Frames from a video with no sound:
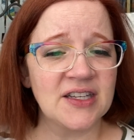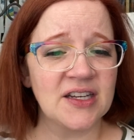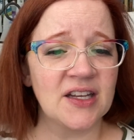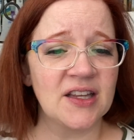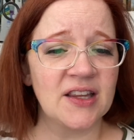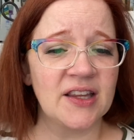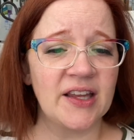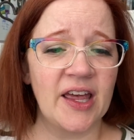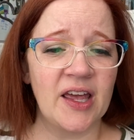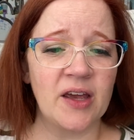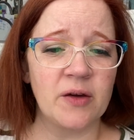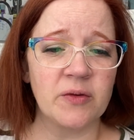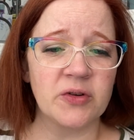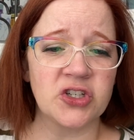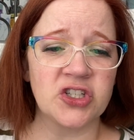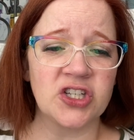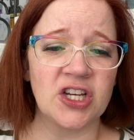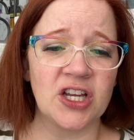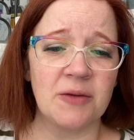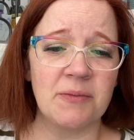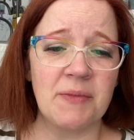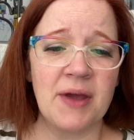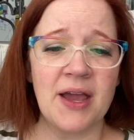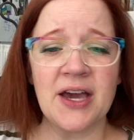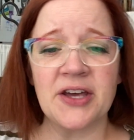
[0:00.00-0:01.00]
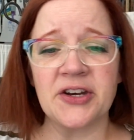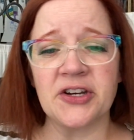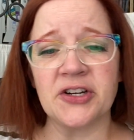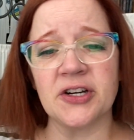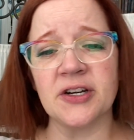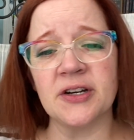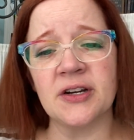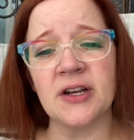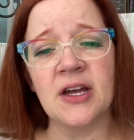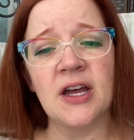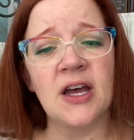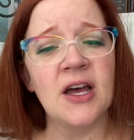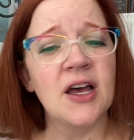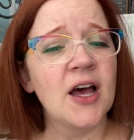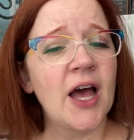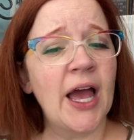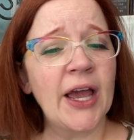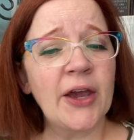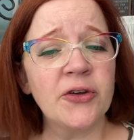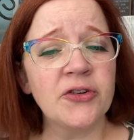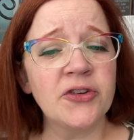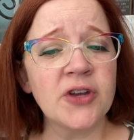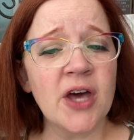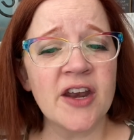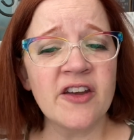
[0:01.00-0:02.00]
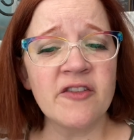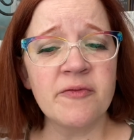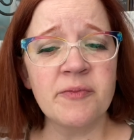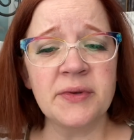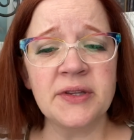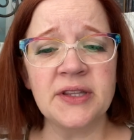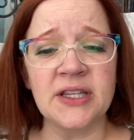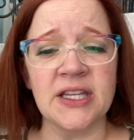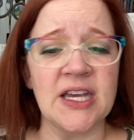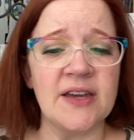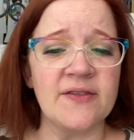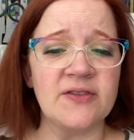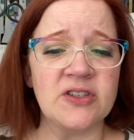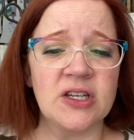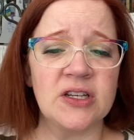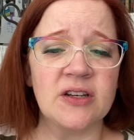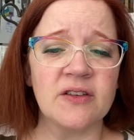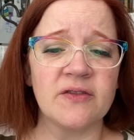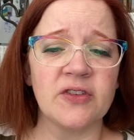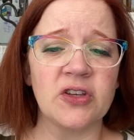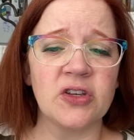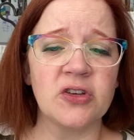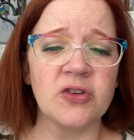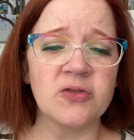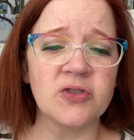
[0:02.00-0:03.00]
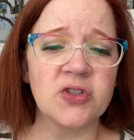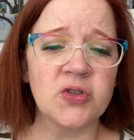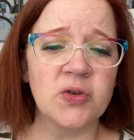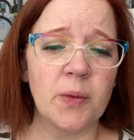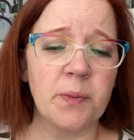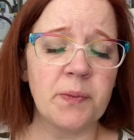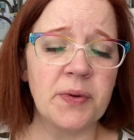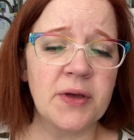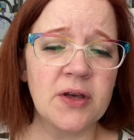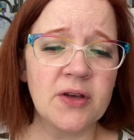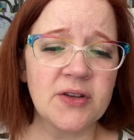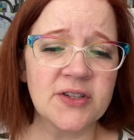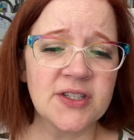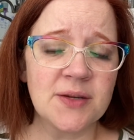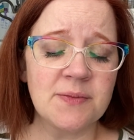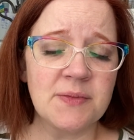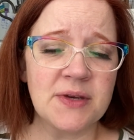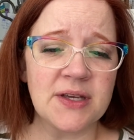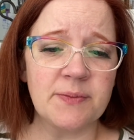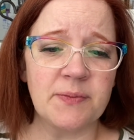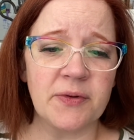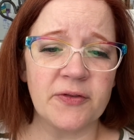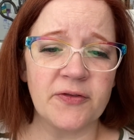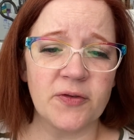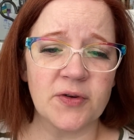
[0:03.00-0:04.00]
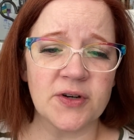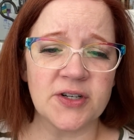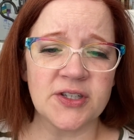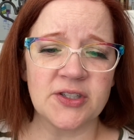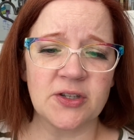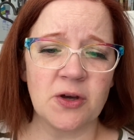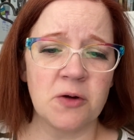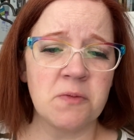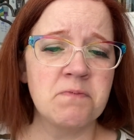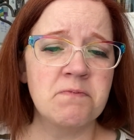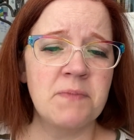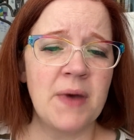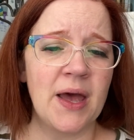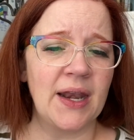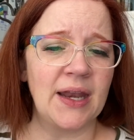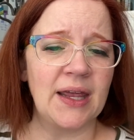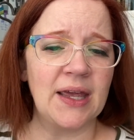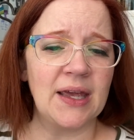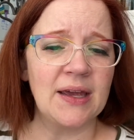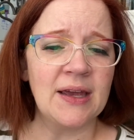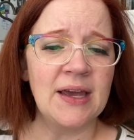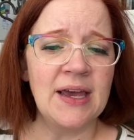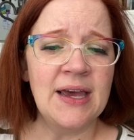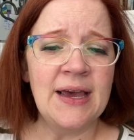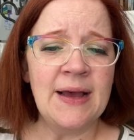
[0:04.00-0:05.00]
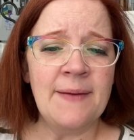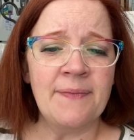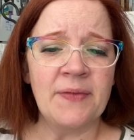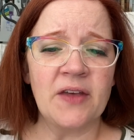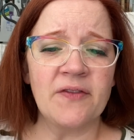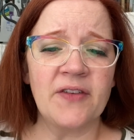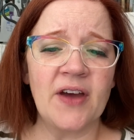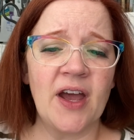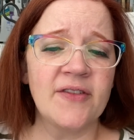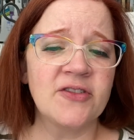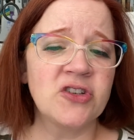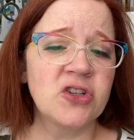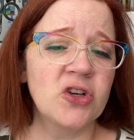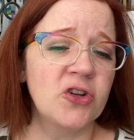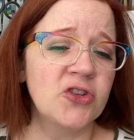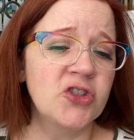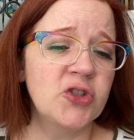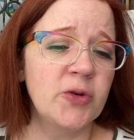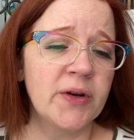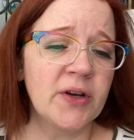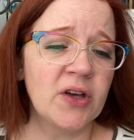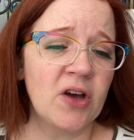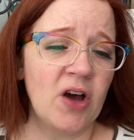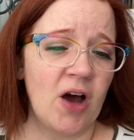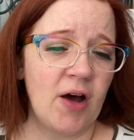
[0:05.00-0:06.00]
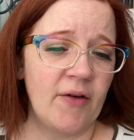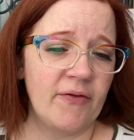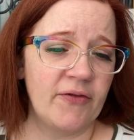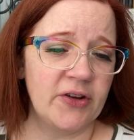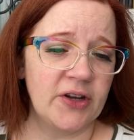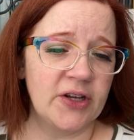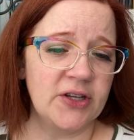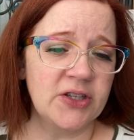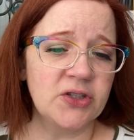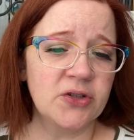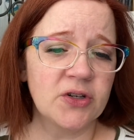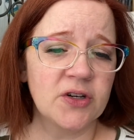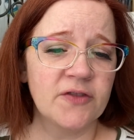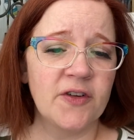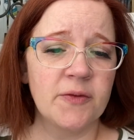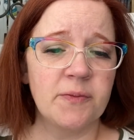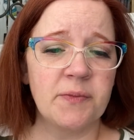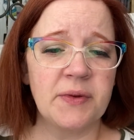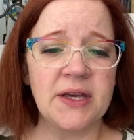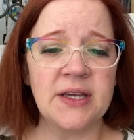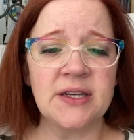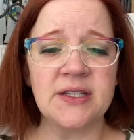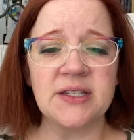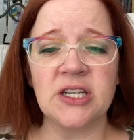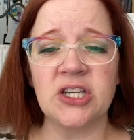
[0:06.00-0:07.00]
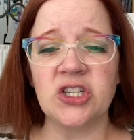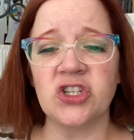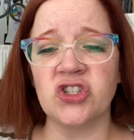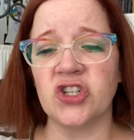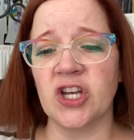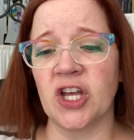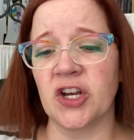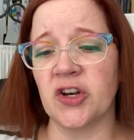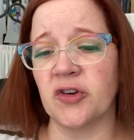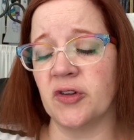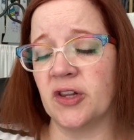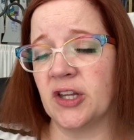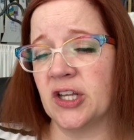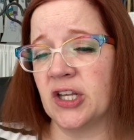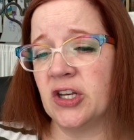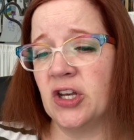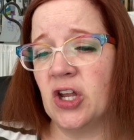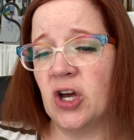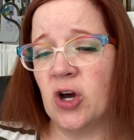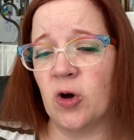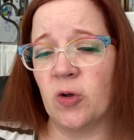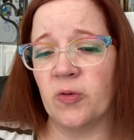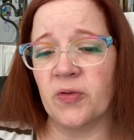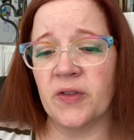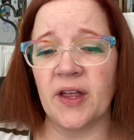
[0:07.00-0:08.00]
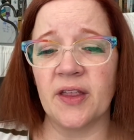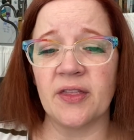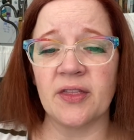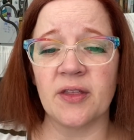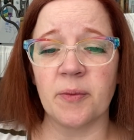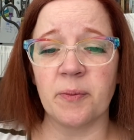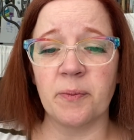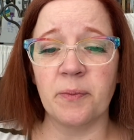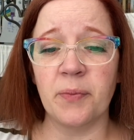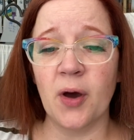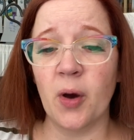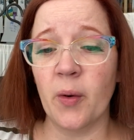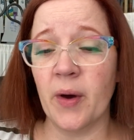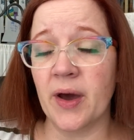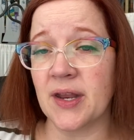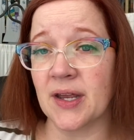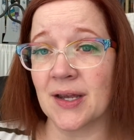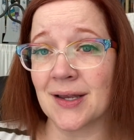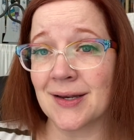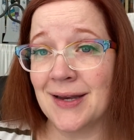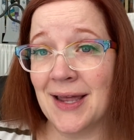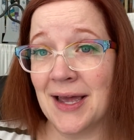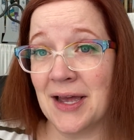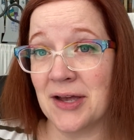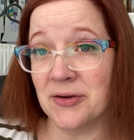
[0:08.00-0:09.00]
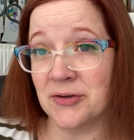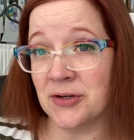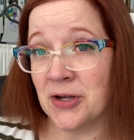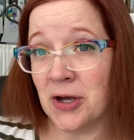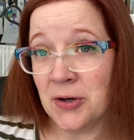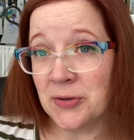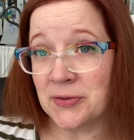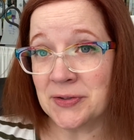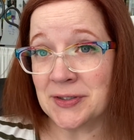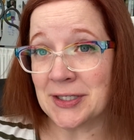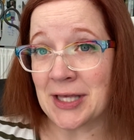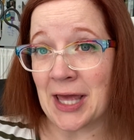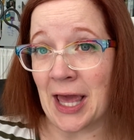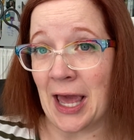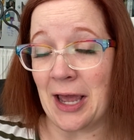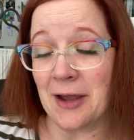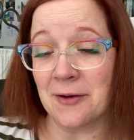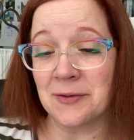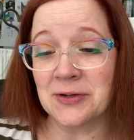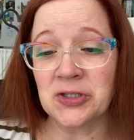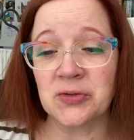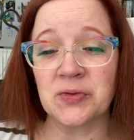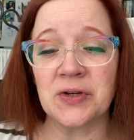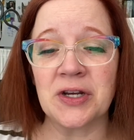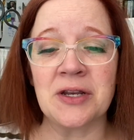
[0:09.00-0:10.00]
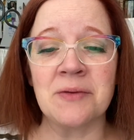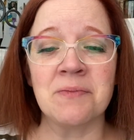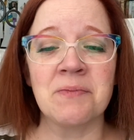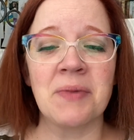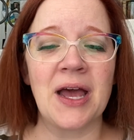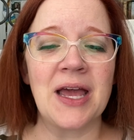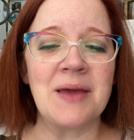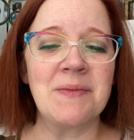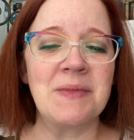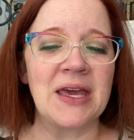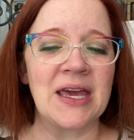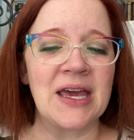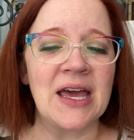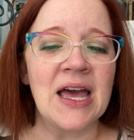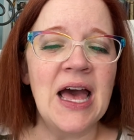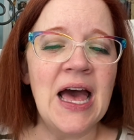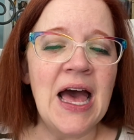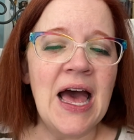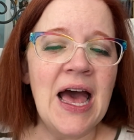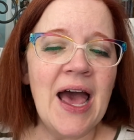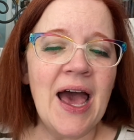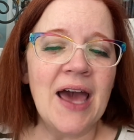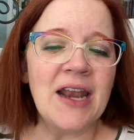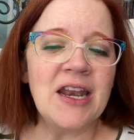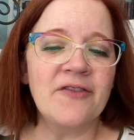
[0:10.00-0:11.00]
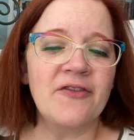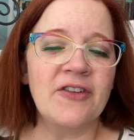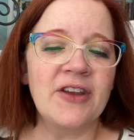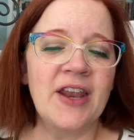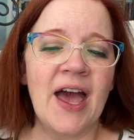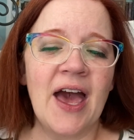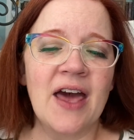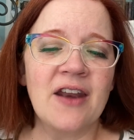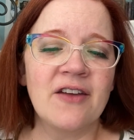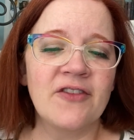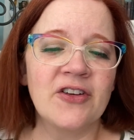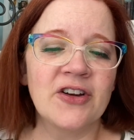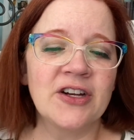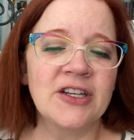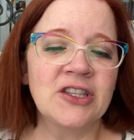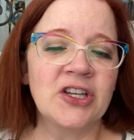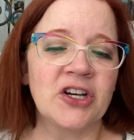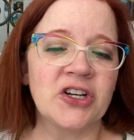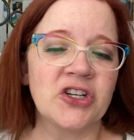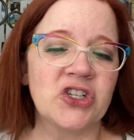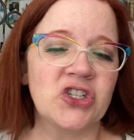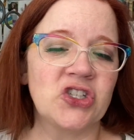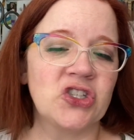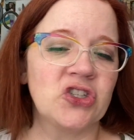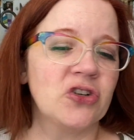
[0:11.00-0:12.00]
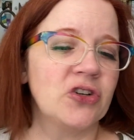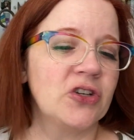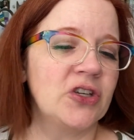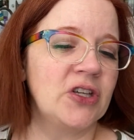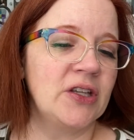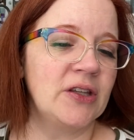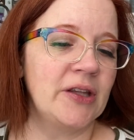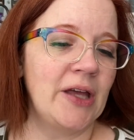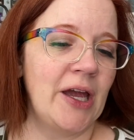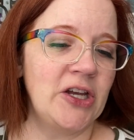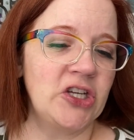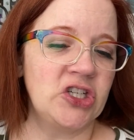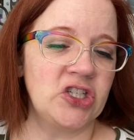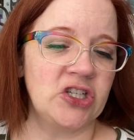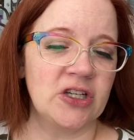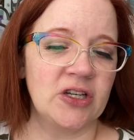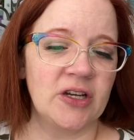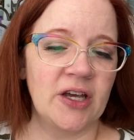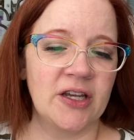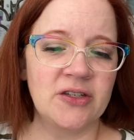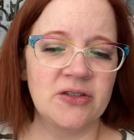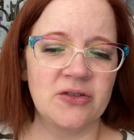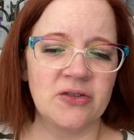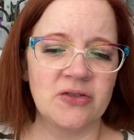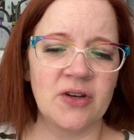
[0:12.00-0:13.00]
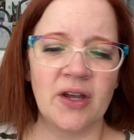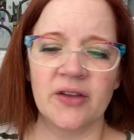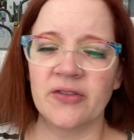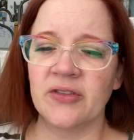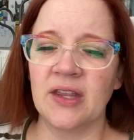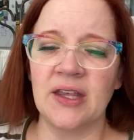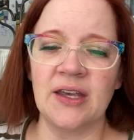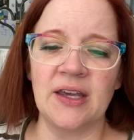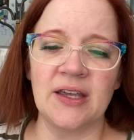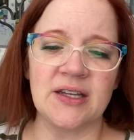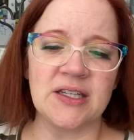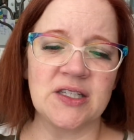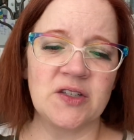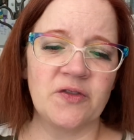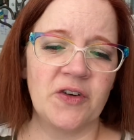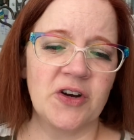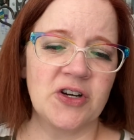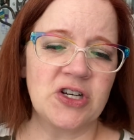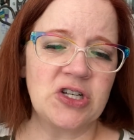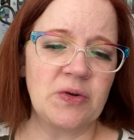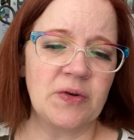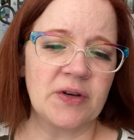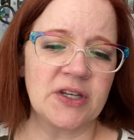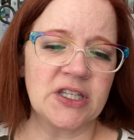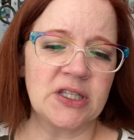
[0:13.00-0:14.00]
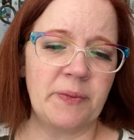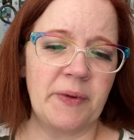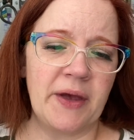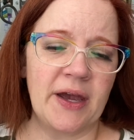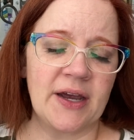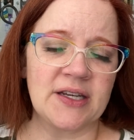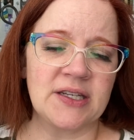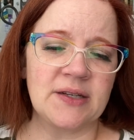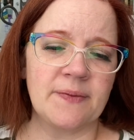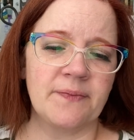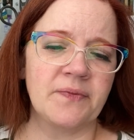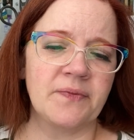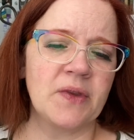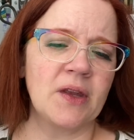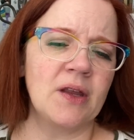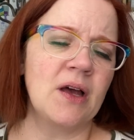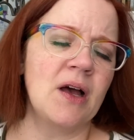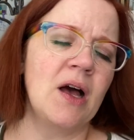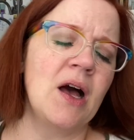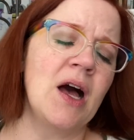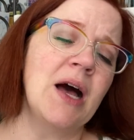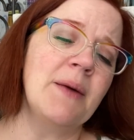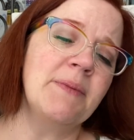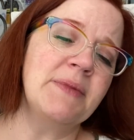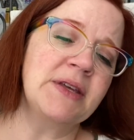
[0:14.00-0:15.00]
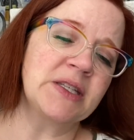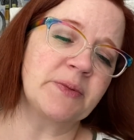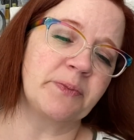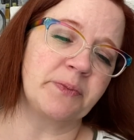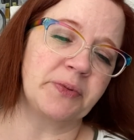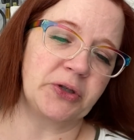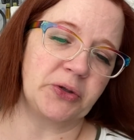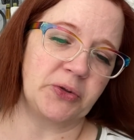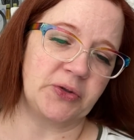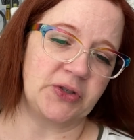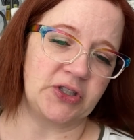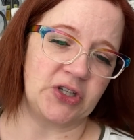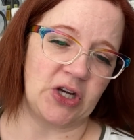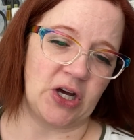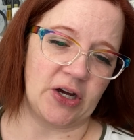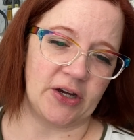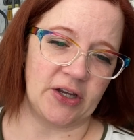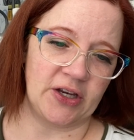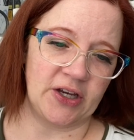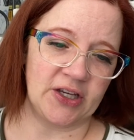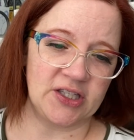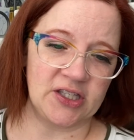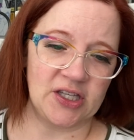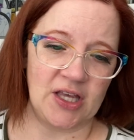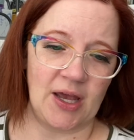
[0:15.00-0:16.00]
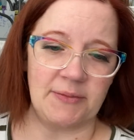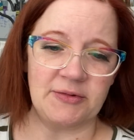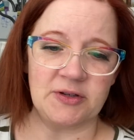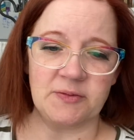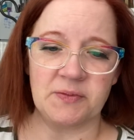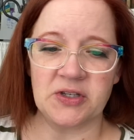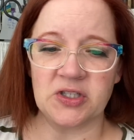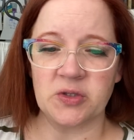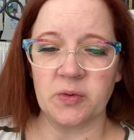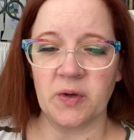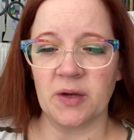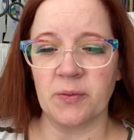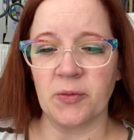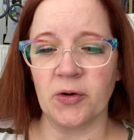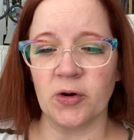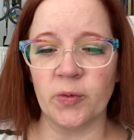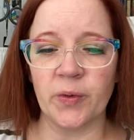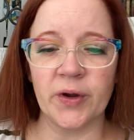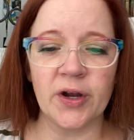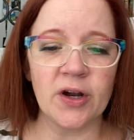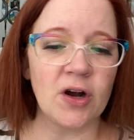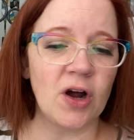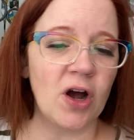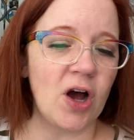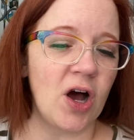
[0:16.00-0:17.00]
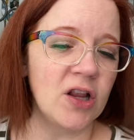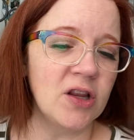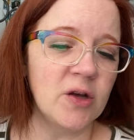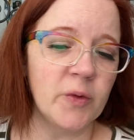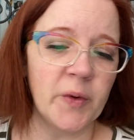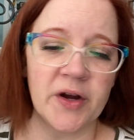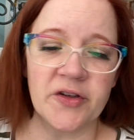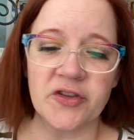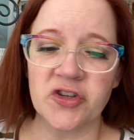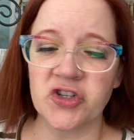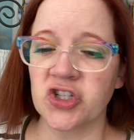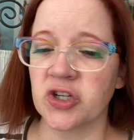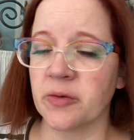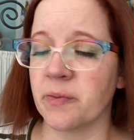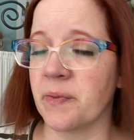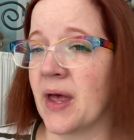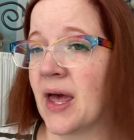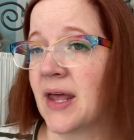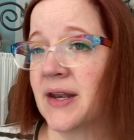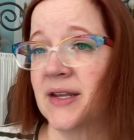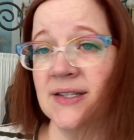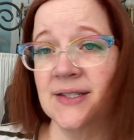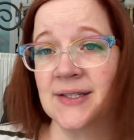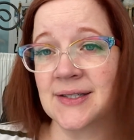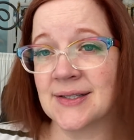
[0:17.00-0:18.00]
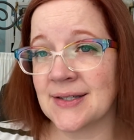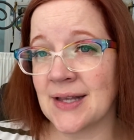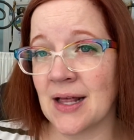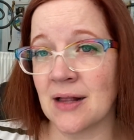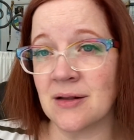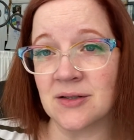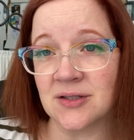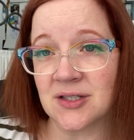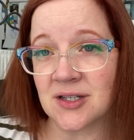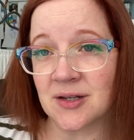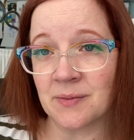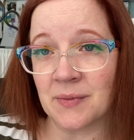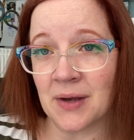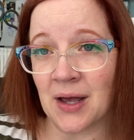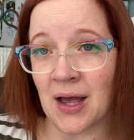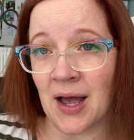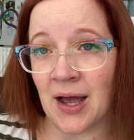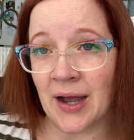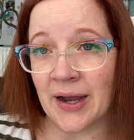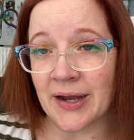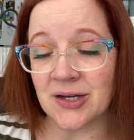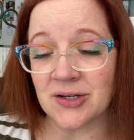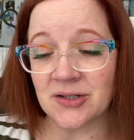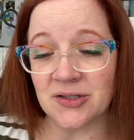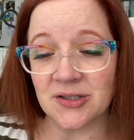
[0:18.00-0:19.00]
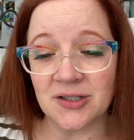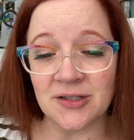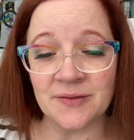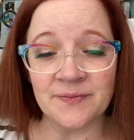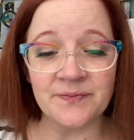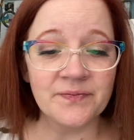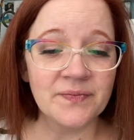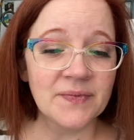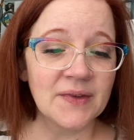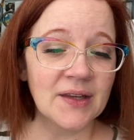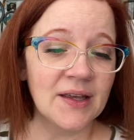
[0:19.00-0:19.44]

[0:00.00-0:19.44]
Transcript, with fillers: and languishing manner. I could not have believed it of you, to appeal to me before so many. If I have told you in confidence, or if it be indeed generally known that the poetic nosegay was written by me, and if it had a very large circulation, I do not think it is fair to expect Ah, oh, Miss Bluestockin, exclaimed Miss Wigmore, we are all aware that your pen is seldom idle.